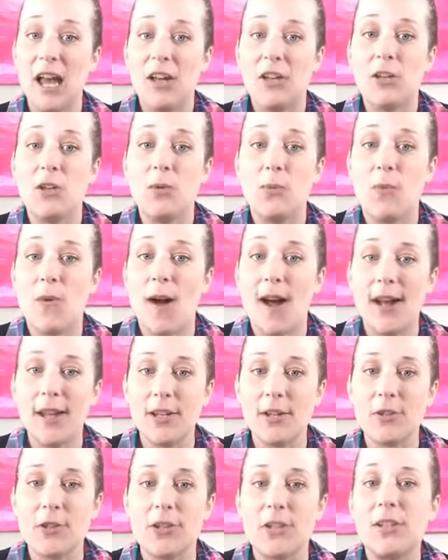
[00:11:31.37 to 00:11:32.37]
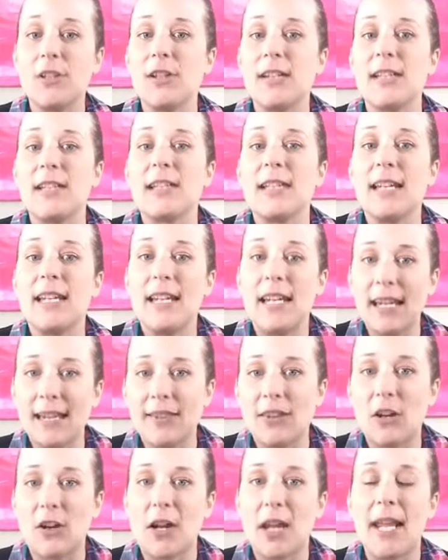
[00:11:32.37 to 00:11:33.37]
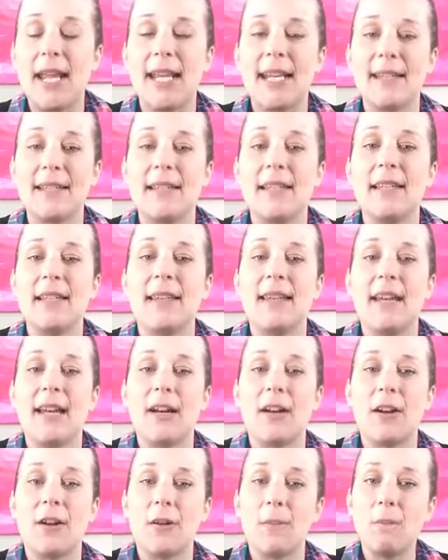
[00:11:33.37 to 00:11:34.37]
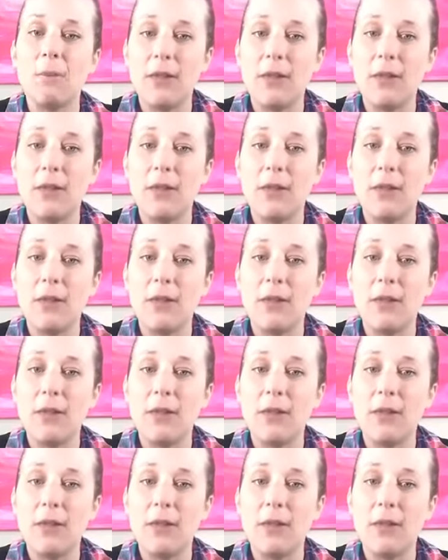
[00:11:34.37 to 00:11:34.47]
You want your students to get their hands in there,